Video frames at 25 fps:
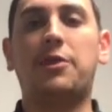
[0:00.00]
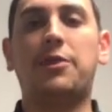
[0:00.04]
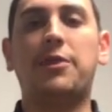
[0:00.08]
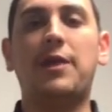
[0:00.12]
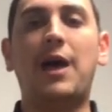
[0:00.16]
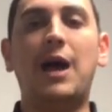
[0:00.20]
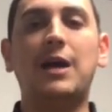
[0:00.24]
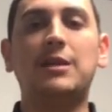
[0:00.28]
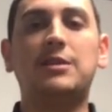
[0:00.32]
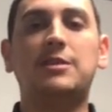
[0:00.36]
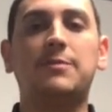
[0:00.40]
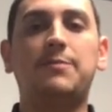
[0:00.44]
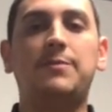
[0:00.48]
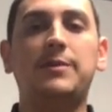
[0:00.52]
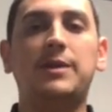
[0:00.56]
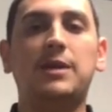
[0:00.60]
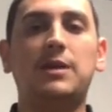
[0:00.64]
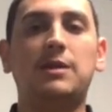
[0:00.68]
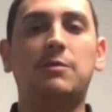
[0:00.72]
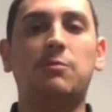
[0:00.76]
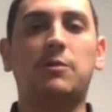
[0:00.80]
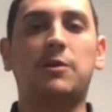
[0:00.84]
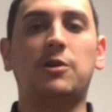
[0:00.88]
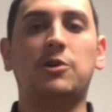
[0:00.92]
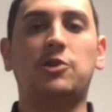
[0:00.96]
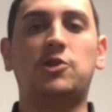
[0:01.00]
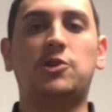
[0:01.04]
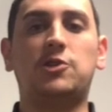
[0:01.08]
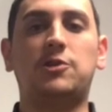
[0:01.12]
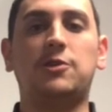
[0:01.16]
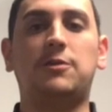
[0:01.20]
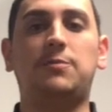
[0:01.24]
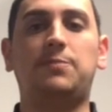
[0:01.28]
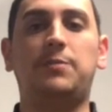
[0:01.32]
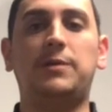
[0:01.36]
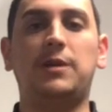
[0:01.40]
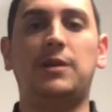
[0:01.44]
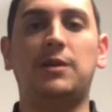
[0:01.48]
thigh to be where it
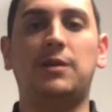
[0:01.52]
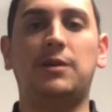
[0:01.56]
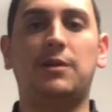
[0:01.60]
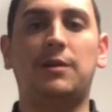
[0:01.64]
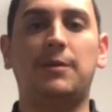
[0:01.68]
should be.